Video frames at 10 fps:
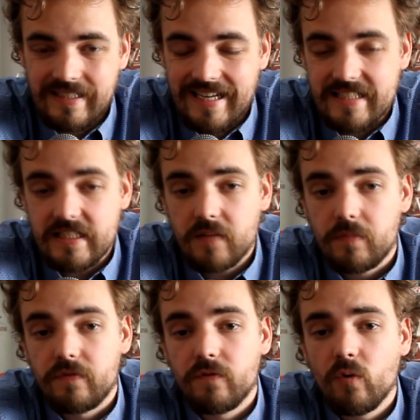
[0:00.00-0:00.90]
As said
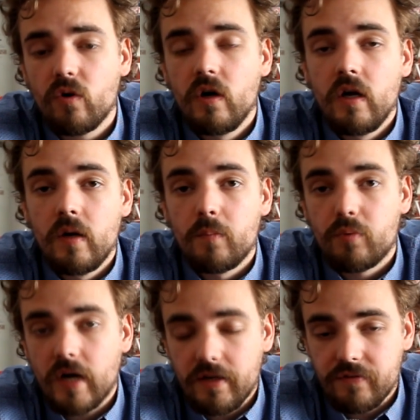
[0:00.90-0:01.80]
before,
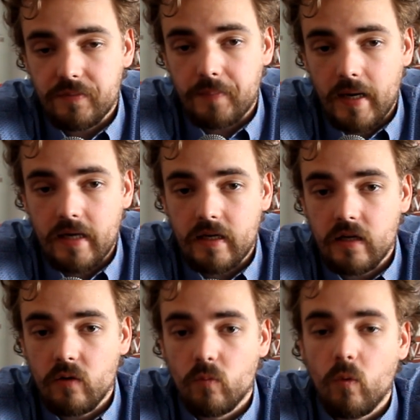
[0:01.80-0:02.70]
private
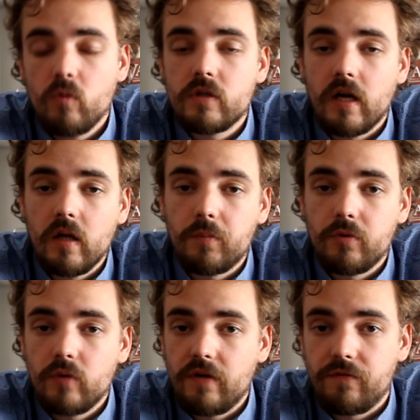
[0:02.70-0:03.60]
banking won't help
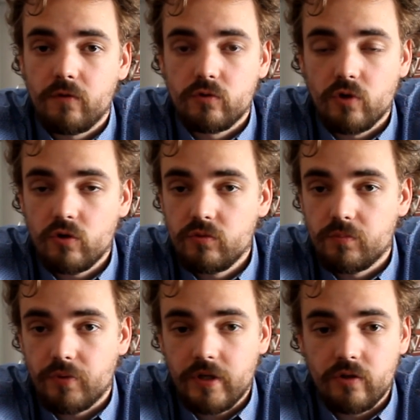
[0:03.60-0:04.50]
you if you don't
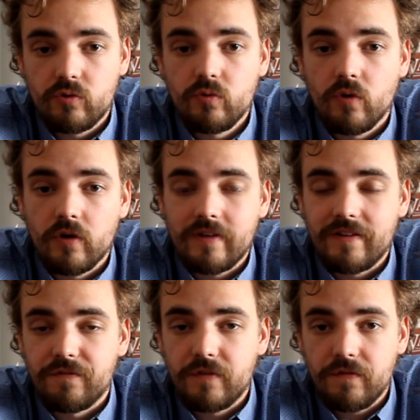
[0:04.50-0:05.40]
bring
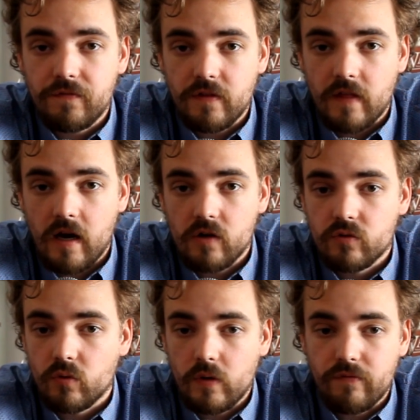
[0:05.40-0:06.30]
250,000
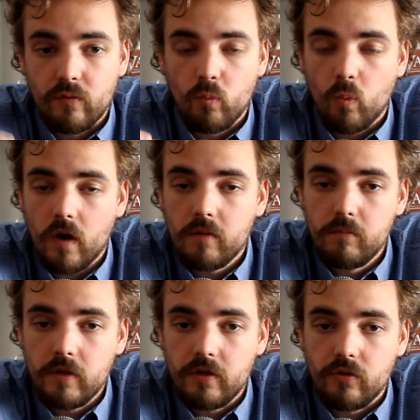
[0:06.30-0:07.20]
or even 1
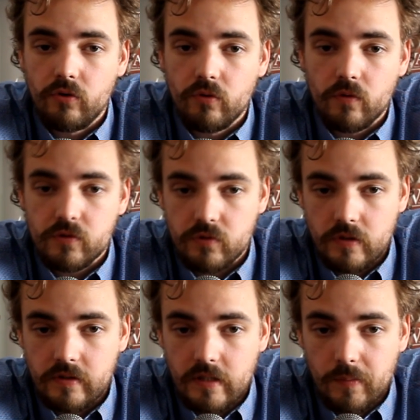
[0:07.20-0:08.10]
million euros to the
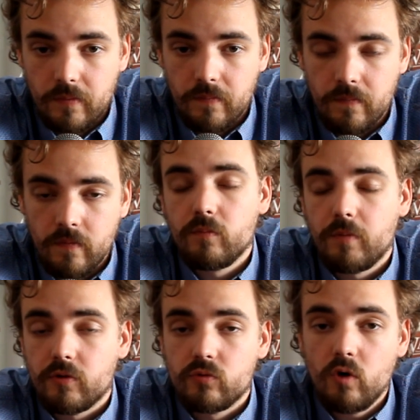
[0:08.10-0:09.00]
table.
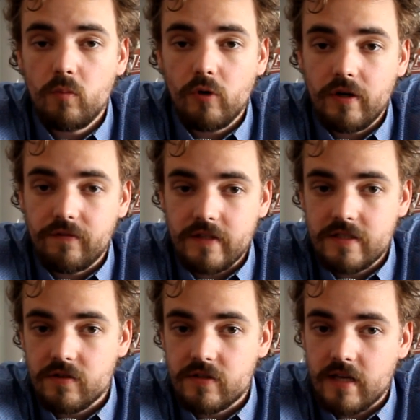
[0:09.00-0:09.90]
But
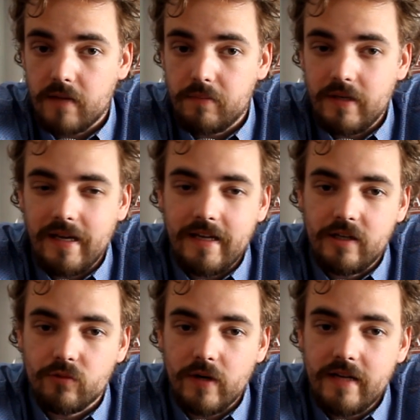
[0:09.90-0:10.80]
robo-investors can be a
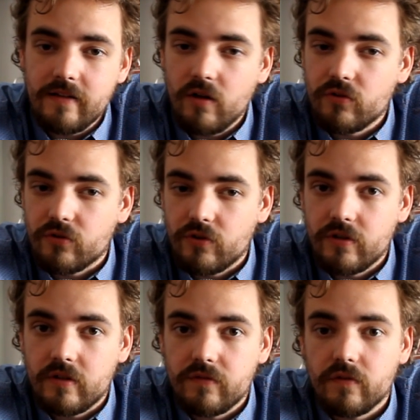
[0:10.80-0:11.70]
great
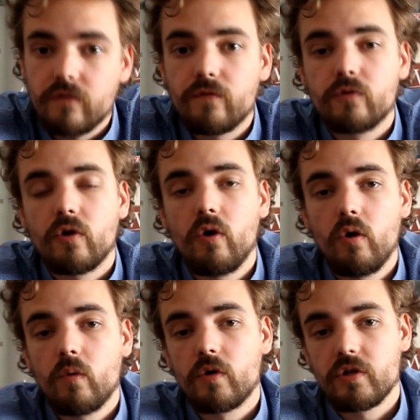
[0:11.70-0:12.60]
alternative for the
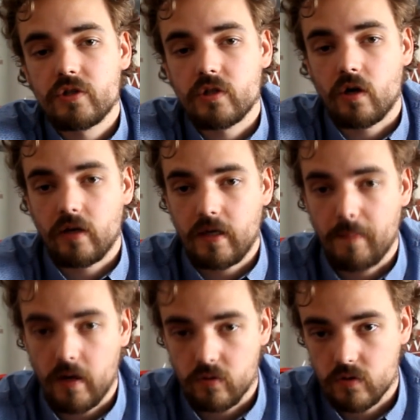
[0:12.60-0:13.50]
lower starting
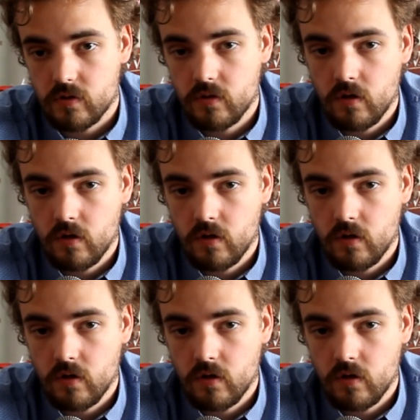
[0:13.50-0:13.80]
amounts.